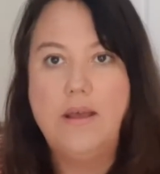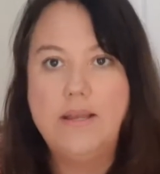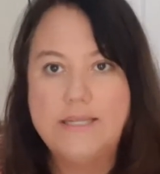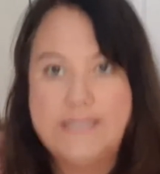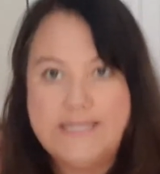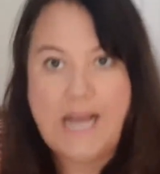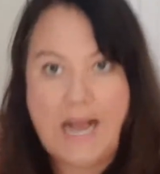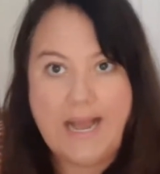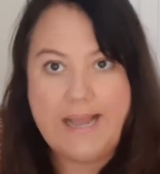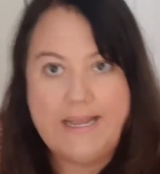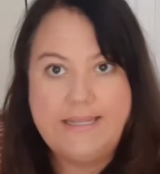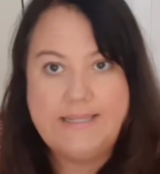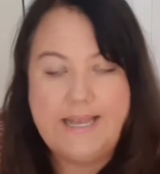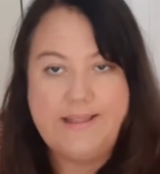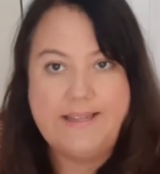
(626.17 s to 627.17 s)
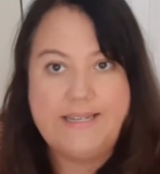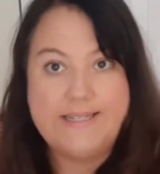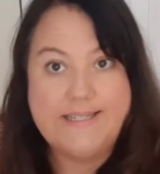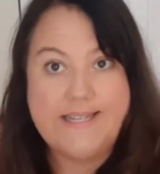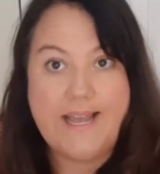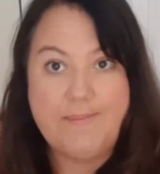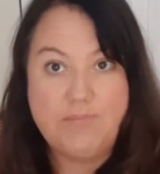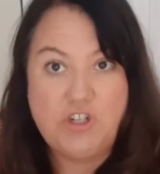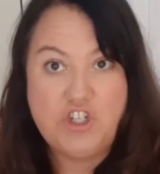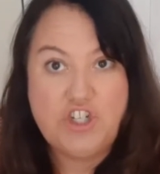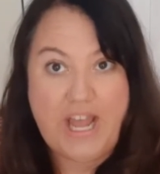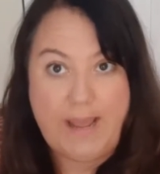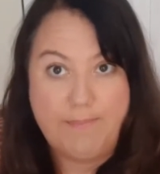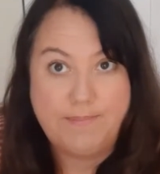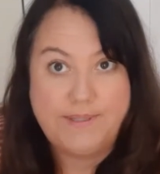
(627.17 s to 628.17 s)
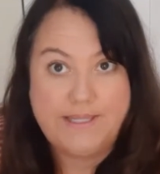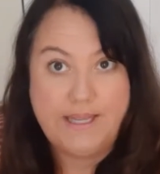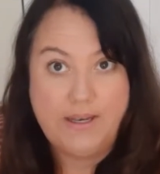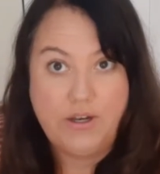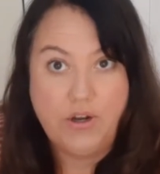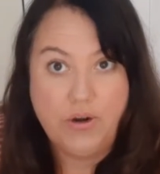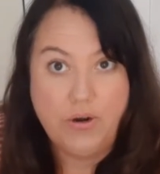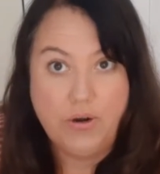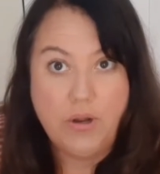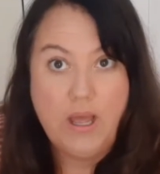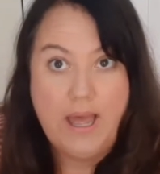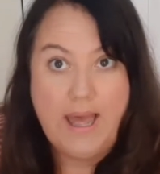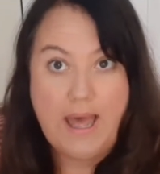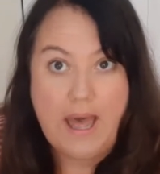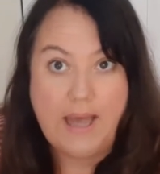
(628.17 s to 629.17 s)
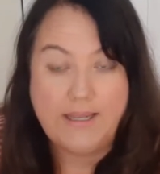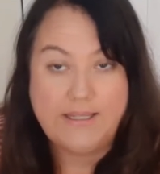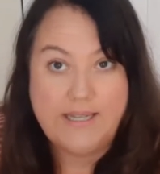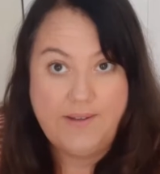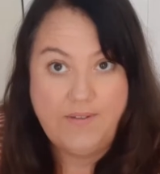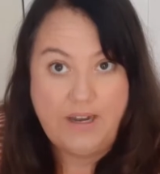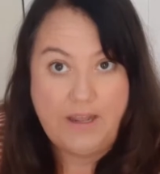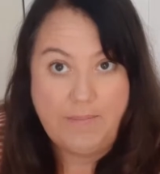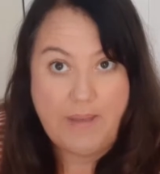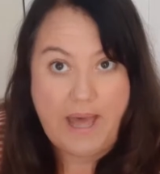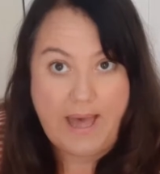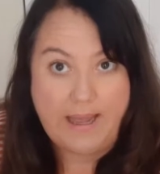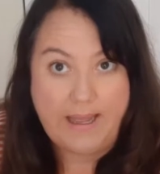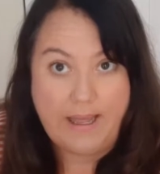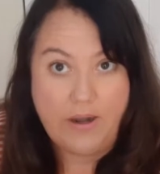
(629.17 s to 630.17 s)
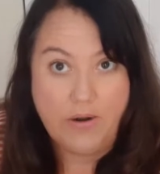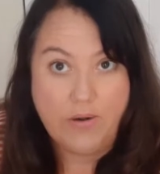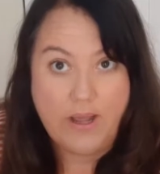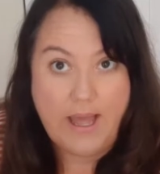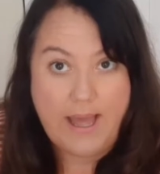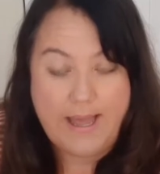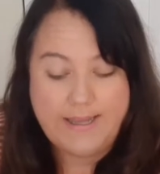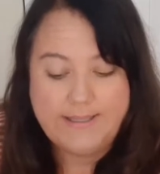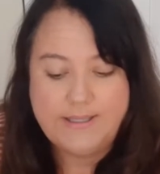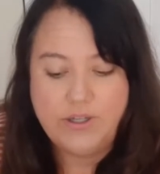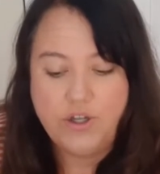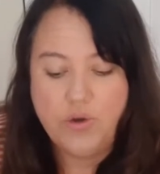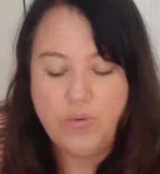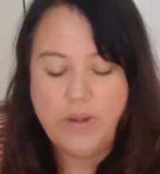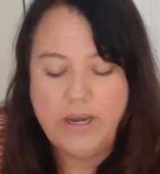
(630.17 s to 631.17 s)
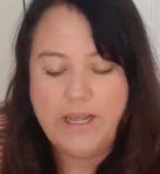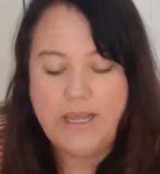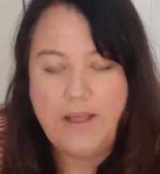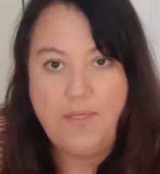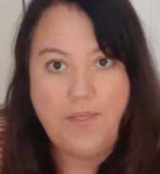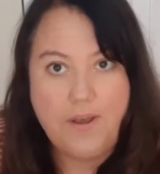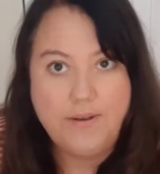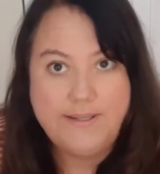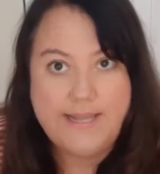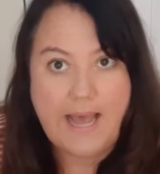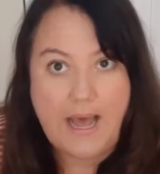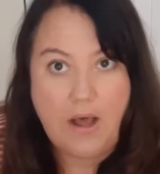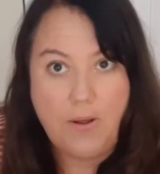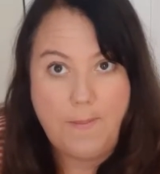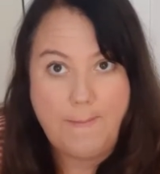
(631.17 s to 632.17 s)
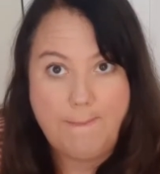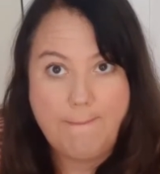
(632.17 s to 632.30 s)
signs and these same shapes in your activity packet, okay? So you'll want to get those out.